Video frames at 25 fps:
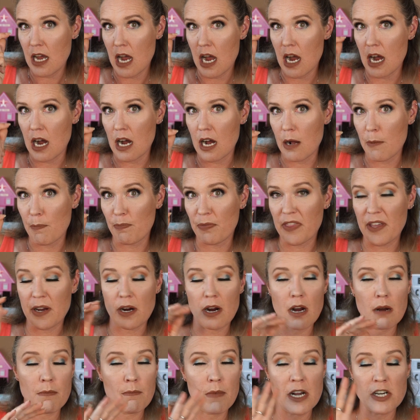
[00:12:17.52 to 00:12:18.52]
Um,
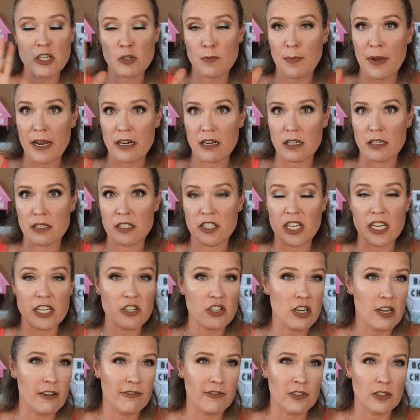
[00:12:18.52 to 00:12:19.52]
there are much better
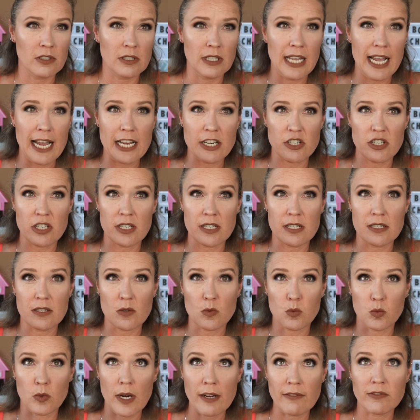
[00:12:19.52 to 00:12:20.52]
Deja Vu
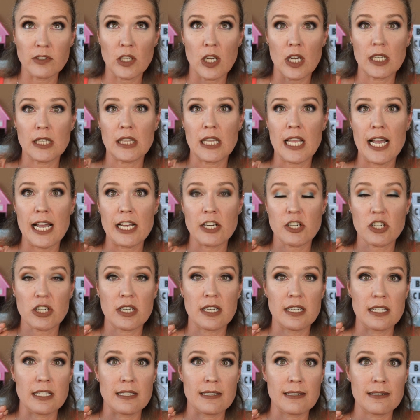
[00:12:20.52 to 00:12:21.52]
lashes, Revlon
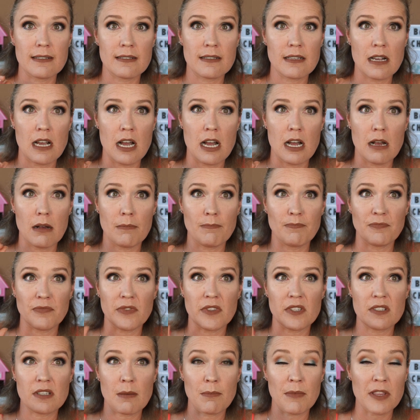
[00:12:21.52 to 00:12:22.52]
lashes,
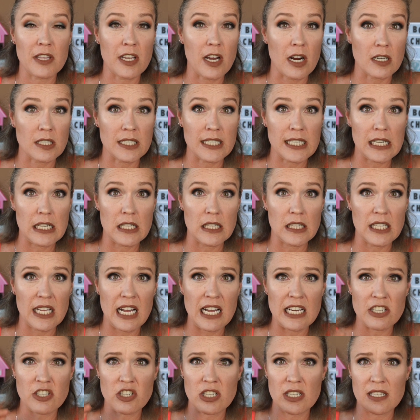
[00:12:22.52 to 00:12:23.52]
um, some of the Ardell
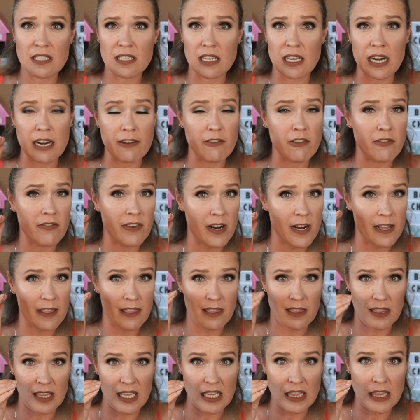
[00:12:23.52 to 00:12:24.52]
lashes that have a very
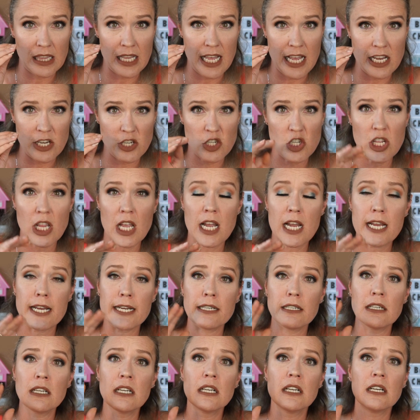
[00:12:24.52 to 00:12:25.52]
thin lash
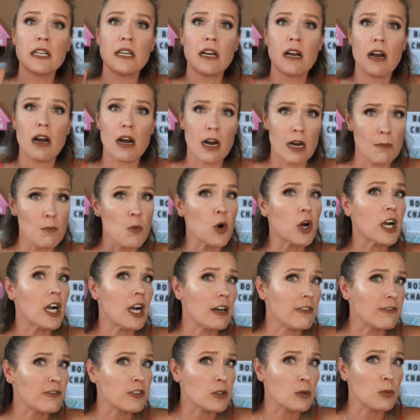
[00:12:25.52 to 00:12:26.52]
line are more
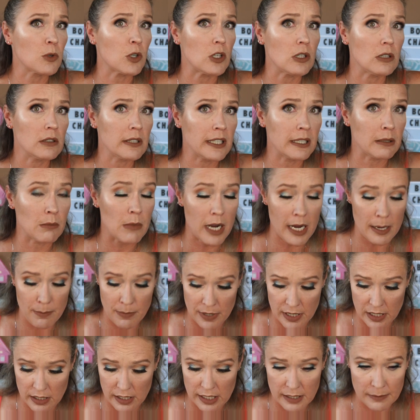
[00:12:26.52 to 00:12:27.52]
comfortable, in my
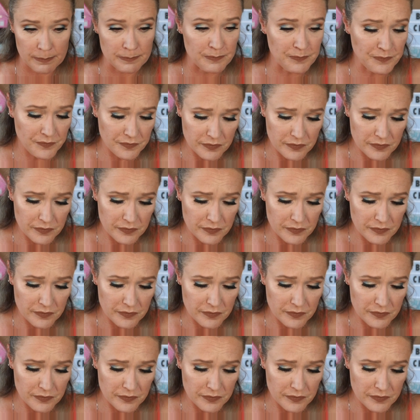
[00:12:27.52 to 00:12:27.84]
opinion.